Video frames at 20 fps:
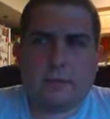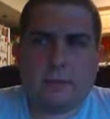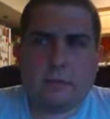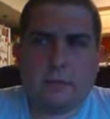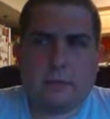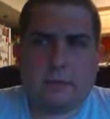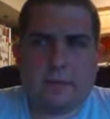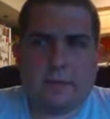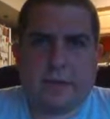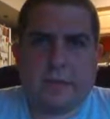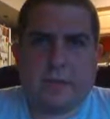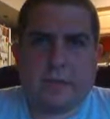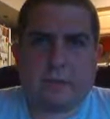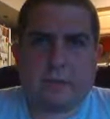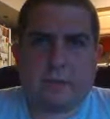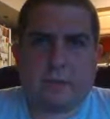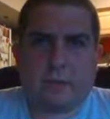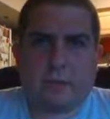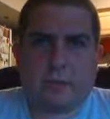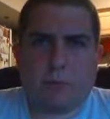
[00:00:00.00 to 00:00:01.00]
this movie
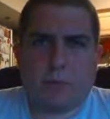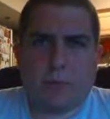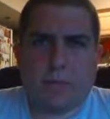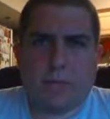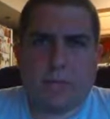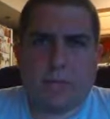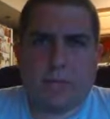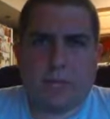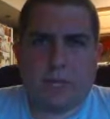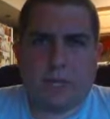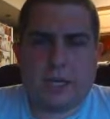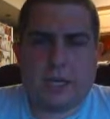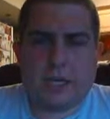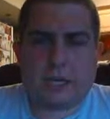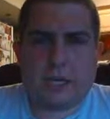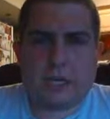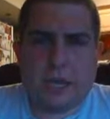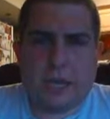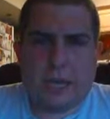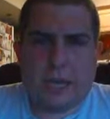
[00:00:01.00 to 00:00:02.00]
does a pretty
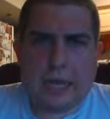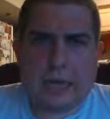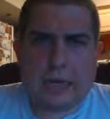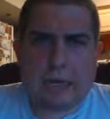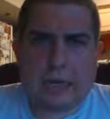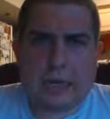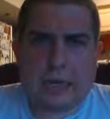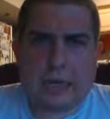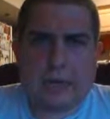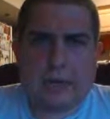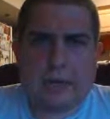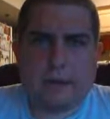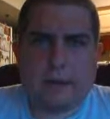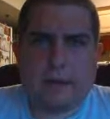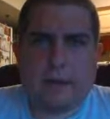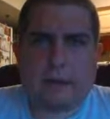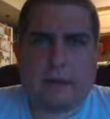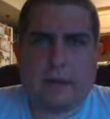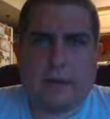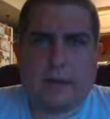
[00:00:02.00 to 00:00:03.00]
good job
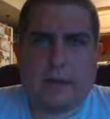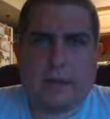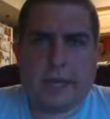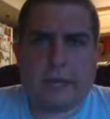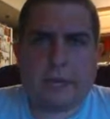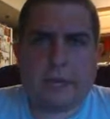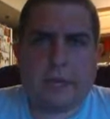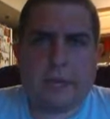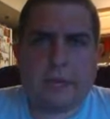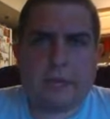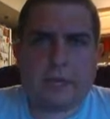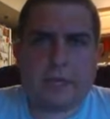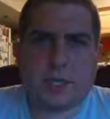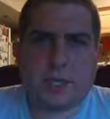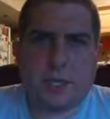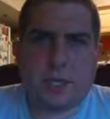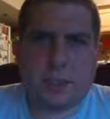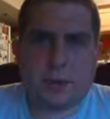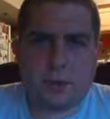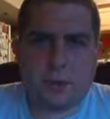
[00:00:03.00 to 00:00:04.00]
of uh,
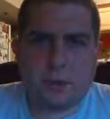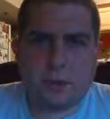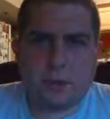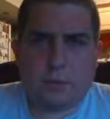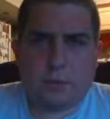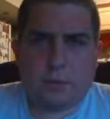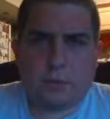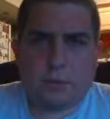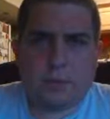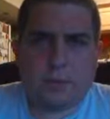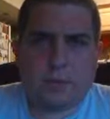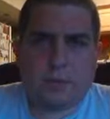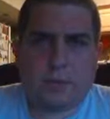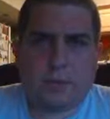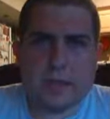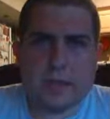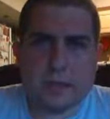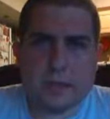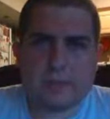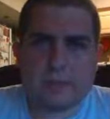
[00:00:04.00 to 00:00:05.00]
introducing you to
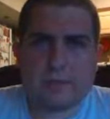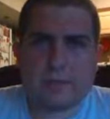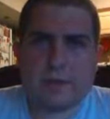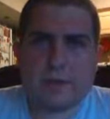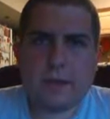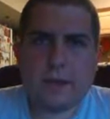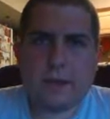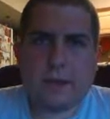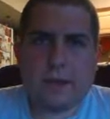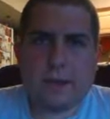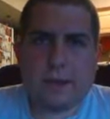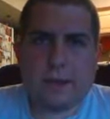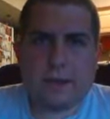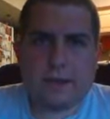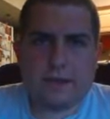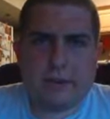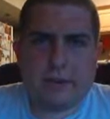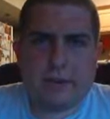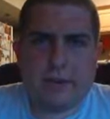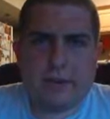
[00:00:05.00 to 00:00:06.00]
itself,
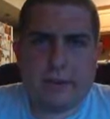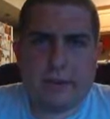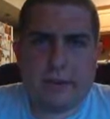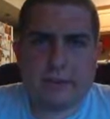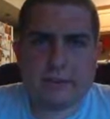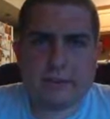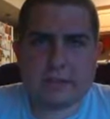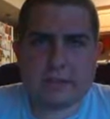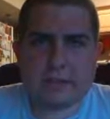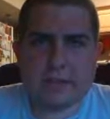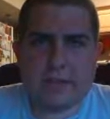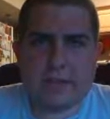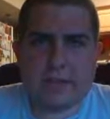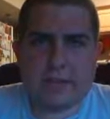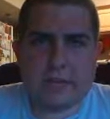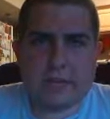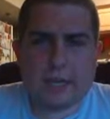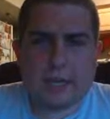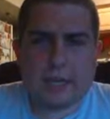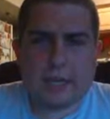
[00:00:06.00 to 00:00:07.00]
even if you haven't
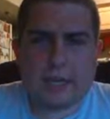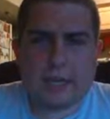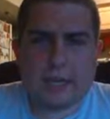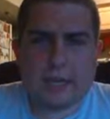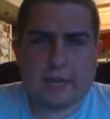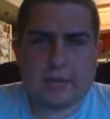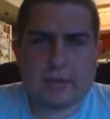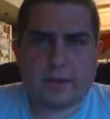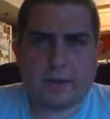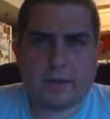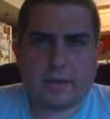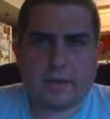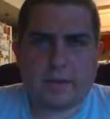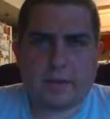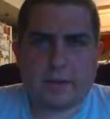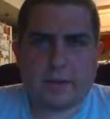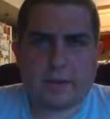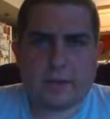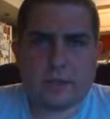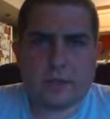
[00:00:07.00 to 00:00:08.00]
seen any other
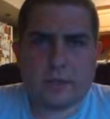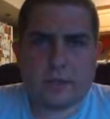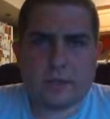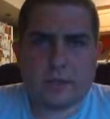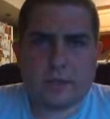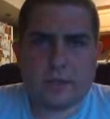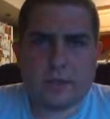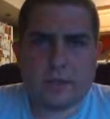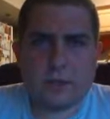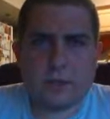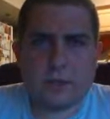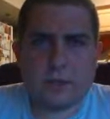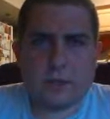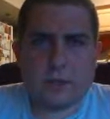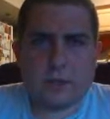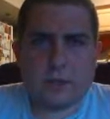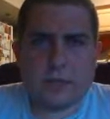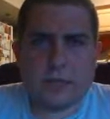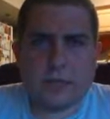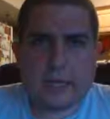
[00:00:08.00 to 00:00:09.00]
adventures
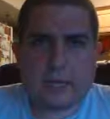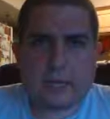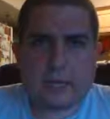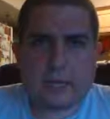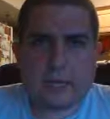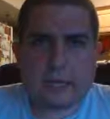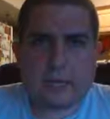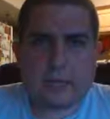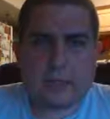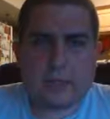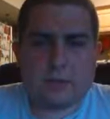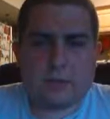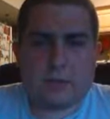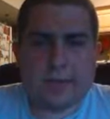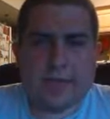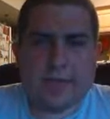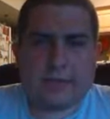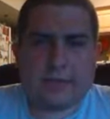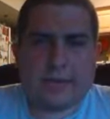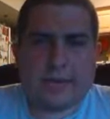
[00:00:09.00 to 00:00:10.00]
that this
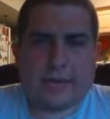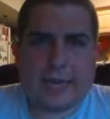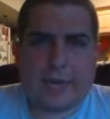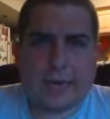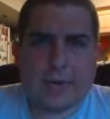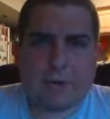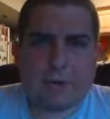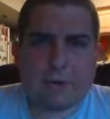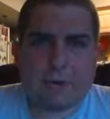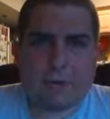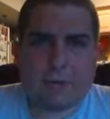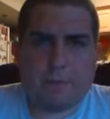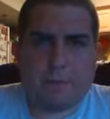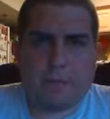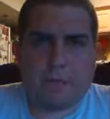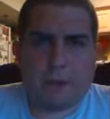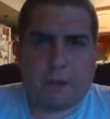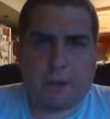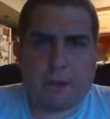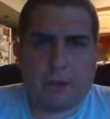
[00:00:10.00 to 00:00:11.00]
ragtag group
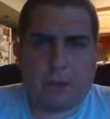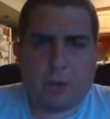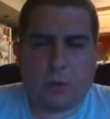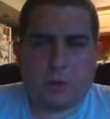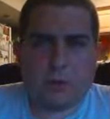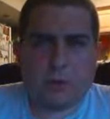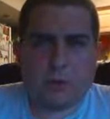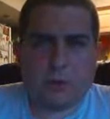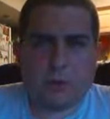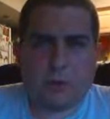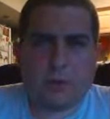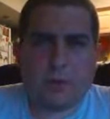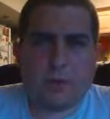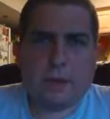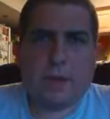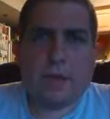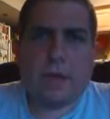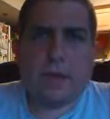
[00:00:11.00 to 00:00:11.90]
go into.